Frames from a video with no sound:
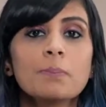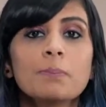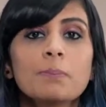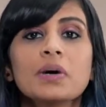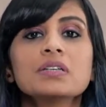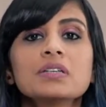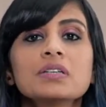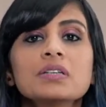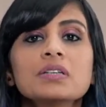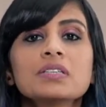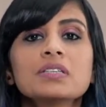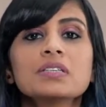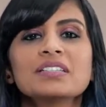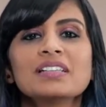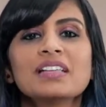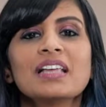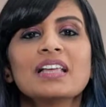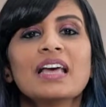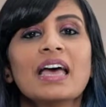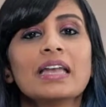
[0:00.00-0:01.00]

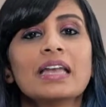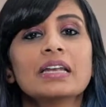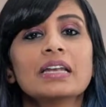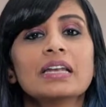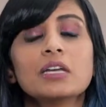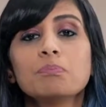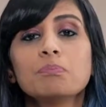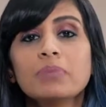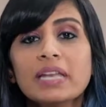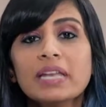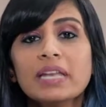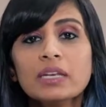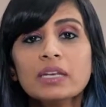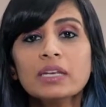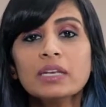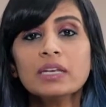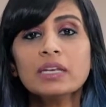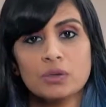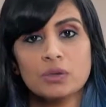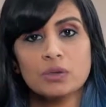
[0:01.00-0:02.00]
personal, and complete
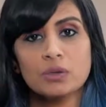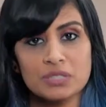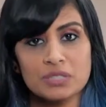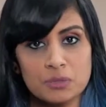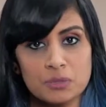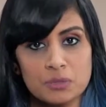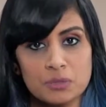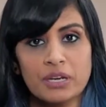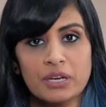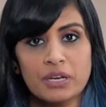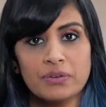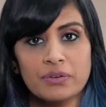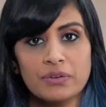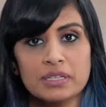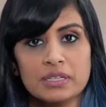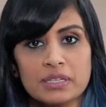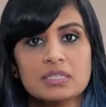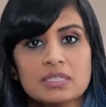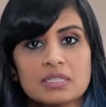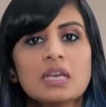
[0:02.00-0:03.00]
Windows
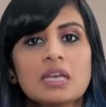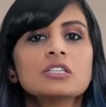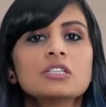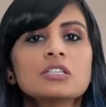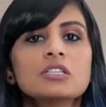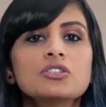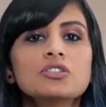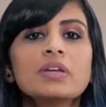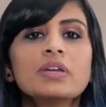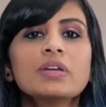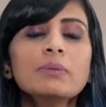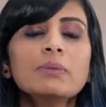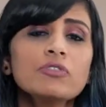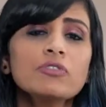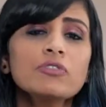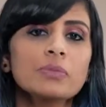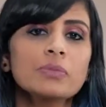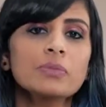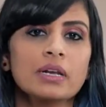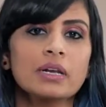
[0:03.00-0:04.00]
experience streamed
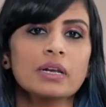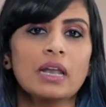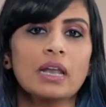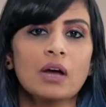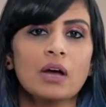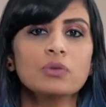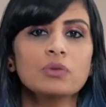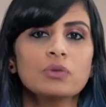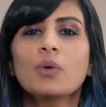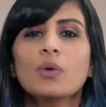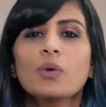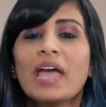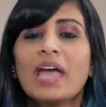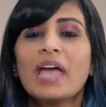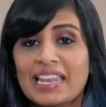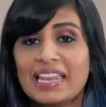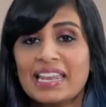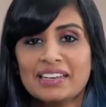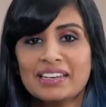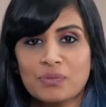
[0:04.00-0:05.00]
from the cloud to
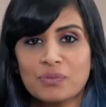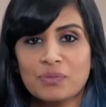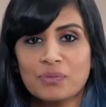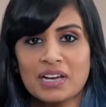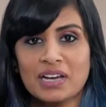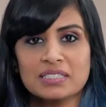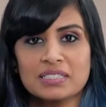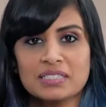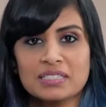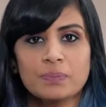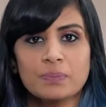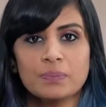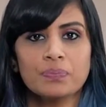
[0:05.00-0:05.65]
any device.